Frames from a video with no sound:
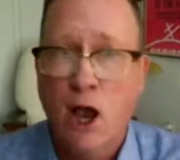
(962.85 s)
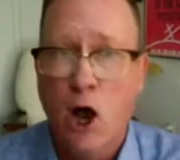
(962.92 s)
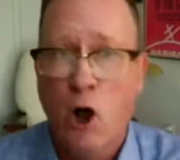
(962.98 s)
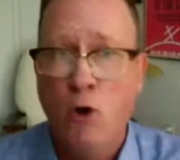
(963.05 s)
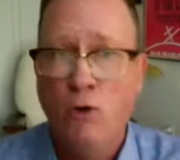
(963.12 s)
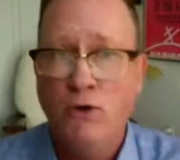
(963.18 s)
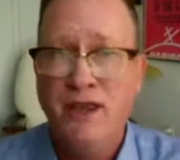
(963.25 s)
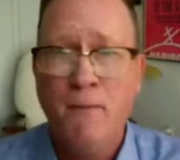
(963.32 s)

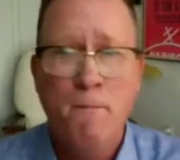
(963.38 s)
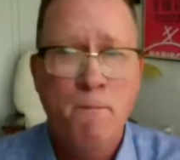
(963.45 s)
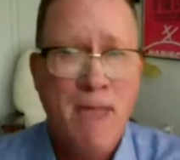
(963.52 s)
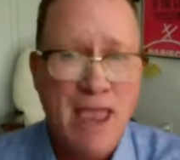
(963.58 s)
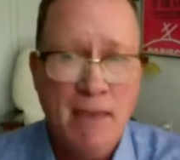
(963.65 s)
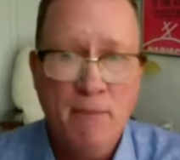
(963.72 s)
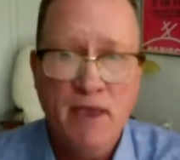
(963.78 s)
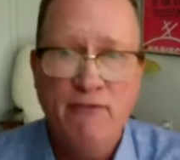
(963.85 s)
holding
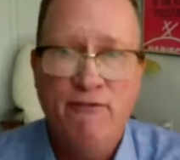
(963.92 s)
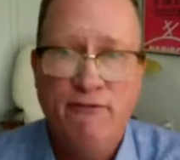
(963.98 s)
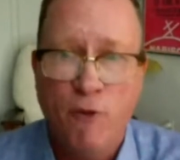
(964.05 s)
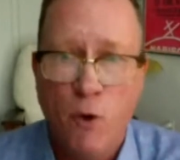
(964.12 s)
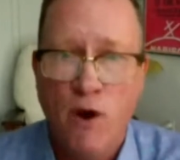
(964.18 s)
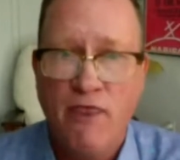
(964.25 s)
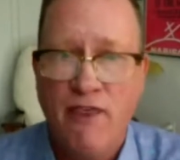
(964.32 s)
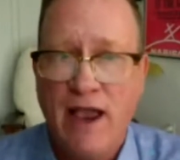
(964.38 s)
maybe
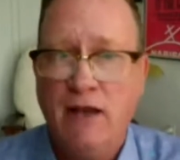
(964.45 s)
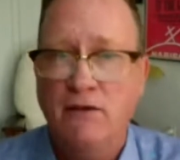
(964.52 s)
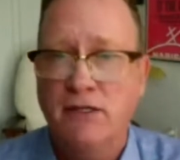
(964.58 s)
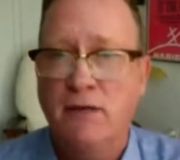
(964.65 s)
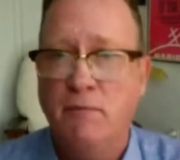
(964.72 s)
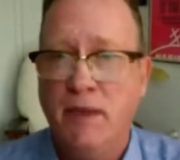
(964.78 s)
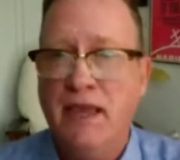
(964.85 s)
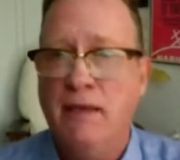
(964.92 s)

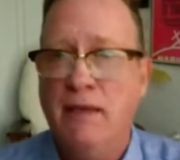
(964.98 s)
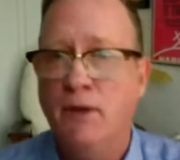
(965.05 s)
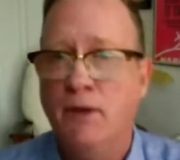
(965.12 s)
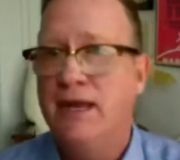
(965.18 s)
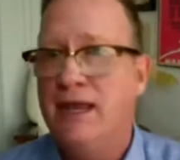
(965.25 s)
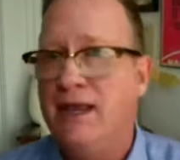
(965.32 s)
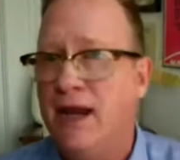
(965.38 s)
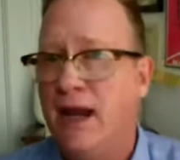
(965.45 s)
4,000 people.
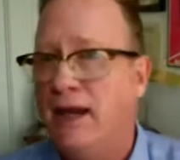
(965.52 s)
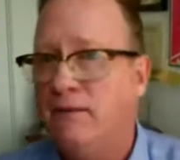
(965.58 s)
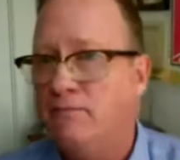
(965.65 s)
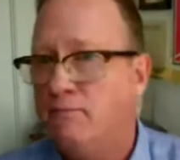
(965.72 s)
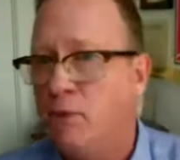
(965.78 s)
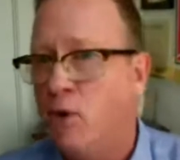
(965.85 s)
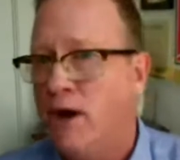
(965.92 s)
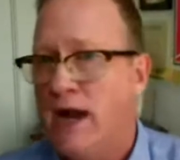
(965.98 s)
And need I
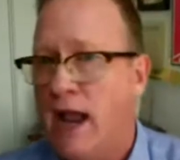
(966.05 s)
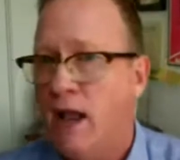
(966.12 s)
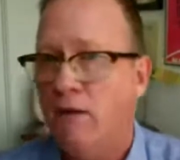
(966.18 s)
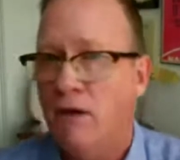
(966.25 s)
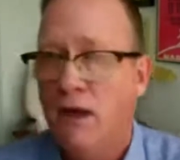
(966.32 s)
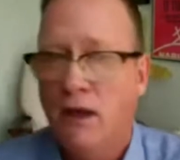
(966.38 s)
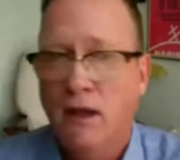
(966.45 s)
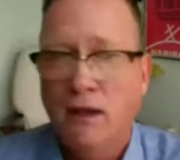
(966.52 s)
point
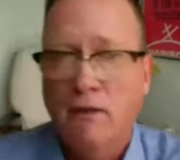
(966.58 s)
out,